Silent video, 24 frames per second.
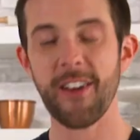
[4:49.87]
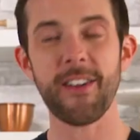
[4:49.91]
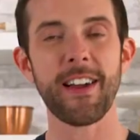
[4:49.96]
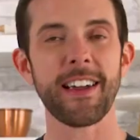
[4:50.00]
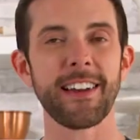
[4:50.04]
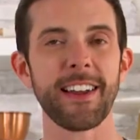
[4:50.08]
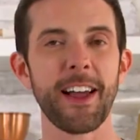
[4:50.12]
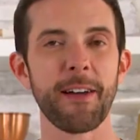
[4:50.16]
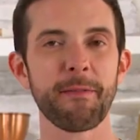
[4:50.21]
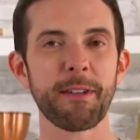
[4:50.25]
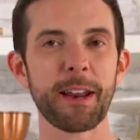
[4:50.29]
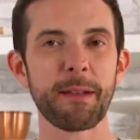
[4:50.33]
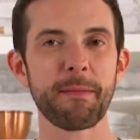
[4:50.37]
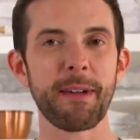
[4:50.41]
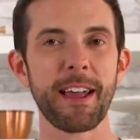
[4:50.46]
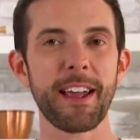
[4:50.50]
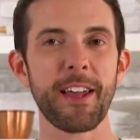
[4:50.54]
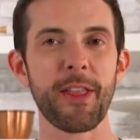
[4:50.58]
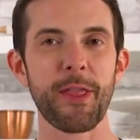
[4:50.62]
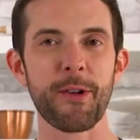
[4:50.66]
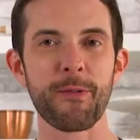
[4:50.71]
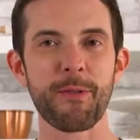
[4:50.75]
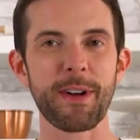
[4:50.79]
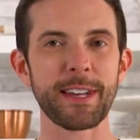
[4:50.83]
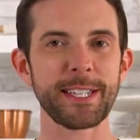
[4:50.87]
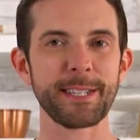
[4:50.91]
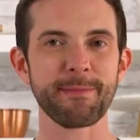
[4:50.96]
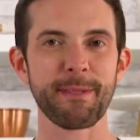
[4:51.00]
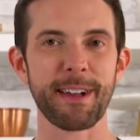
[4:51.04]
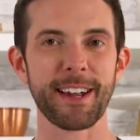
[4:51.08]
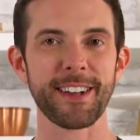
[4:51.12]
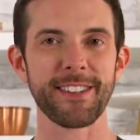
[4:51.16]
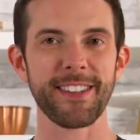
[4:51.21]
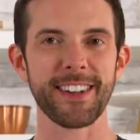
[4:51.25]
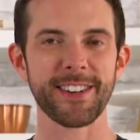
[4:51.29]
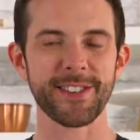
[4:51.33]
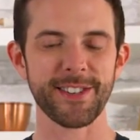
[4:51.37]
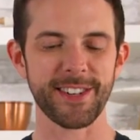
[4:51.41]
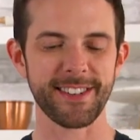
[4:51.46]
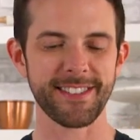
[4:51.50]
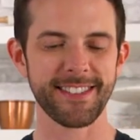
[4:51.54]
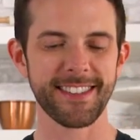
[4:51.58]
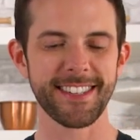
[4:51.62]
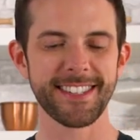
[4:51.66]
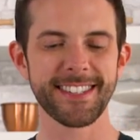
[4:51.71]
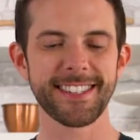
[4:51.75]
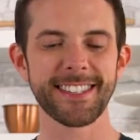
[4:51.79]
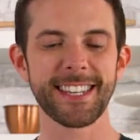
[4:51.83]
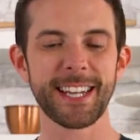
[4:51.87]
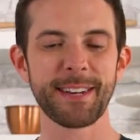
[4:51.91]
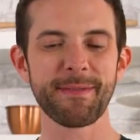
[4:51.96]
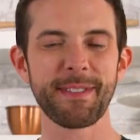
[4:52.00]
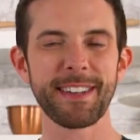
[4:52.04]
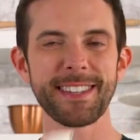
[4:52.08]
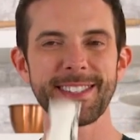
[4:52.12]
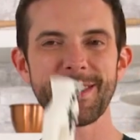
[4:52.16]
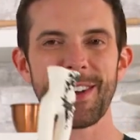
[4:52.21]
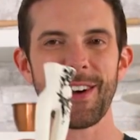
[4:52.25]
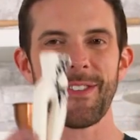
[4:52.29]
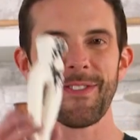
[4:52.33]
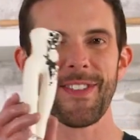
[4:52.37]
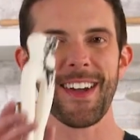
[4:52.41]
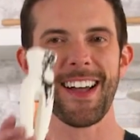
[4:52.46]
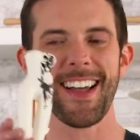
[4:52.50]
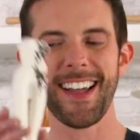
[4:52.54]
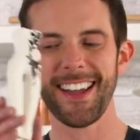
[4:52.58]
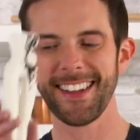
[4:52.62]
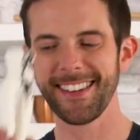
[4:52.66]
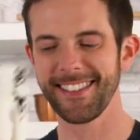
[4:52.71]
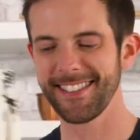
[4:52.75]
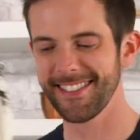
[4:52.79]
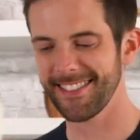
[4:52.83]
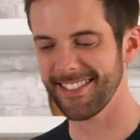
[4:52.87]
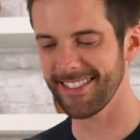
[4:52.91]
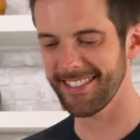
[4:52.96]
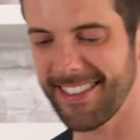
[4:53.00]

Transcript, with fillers: All right, now I'm gonna make the rest of my collection. This is gonna be so fun.